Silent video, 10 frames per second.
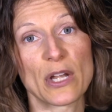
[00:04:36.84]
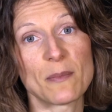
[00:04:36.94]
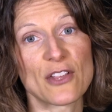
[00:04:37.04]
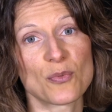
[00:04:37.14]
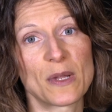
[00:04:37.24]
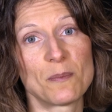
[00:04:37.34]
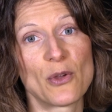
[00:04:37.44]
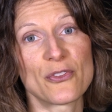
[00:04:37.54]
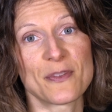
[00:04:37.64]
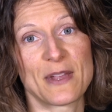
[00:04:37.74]
Pretty much what
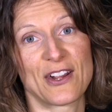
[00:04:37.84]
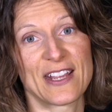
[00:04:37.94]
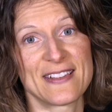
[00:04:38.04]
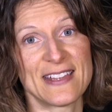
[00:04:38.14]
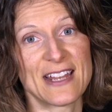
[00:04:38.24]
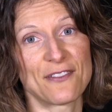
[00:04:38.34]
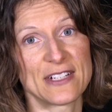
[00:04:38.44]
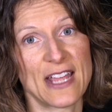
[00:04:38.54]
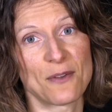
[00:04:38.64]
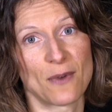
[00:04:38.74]
most Americans eat every
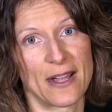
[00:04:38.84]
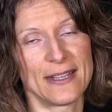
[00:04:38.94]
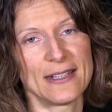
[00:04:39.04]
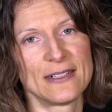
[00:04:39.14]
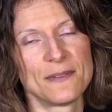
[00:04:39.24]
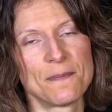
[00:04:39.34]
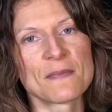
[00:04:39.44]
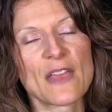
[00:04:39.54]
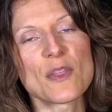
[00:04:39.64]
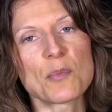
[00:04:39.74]
day, right?
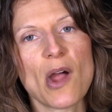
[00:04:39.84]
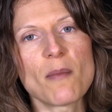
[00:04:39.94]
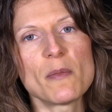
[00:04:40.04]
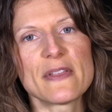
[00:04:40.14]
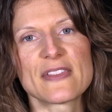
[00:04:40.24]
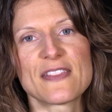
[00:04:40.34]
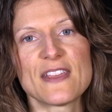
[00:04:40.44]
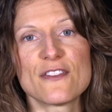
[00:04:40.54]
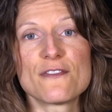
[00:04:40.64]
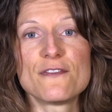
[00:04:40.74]
The problem is that
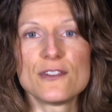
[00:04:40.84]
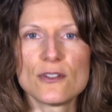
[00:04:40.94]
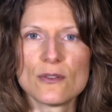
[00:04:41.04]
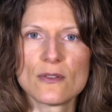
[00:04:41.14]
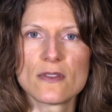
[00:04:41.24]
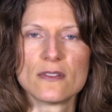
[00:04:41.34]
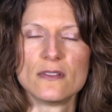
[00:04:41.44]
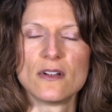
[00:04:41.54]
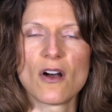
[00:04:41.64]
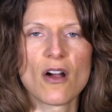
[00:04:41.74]
these foods
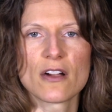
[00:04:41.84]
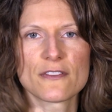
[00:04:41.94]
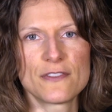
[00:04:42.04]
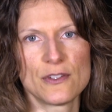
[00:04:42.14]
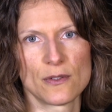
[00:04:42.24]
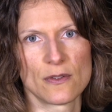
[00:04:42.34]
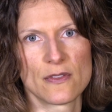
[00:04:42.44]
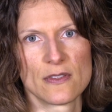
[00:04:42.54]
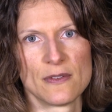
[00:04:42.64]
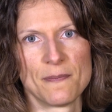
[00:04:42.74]
aren't
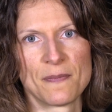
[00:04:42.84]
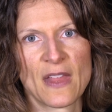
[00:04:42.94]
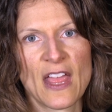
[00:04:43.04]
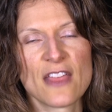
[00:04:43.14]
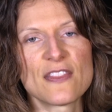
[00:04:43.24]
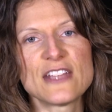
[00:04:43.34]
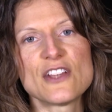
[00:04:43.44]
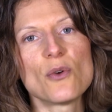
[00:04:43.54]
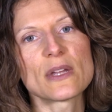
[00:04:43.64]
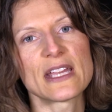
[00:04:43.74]
foods. They
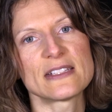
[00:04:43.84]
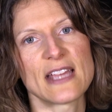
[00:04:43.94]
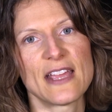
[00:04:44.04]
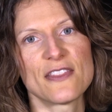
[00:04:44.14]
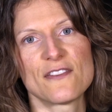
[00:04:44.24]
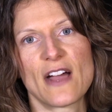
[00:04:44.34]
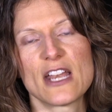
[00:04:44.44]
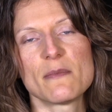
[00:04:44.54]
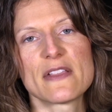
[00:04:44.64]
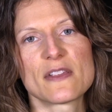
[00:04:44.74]
don't contain the
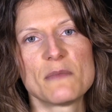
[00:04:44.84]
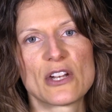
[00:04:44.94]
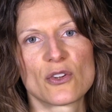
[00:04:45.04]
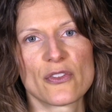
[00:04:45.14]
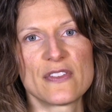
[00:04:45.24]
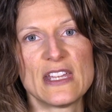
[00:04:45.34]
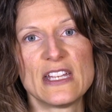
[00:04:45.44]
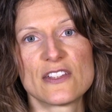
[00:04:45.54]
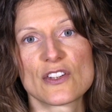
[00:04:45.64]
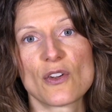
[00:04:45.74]
vitamins and minerals
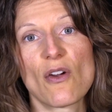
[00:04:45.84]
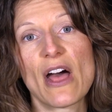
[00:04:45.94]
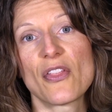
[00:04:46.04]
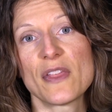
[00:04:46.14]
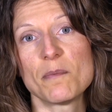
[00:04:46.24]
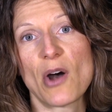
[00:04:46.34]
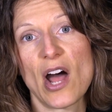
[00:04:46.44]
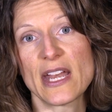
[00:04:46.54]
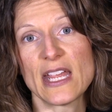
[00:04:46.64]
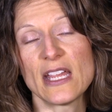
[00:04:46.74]
needed to grow a healthy
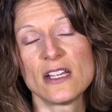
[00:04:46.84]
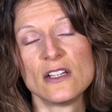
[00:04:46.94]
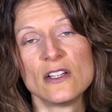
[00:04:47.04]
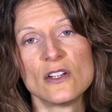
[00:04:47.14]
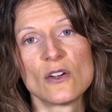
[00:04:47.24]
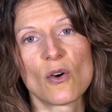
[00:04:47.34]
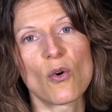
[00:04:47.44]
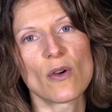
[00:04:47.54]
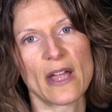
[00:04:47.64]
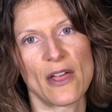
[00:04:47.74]
body
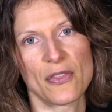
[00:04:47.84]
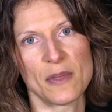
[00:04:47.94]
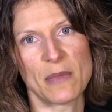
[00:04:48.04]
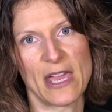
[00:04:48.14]
or a healthy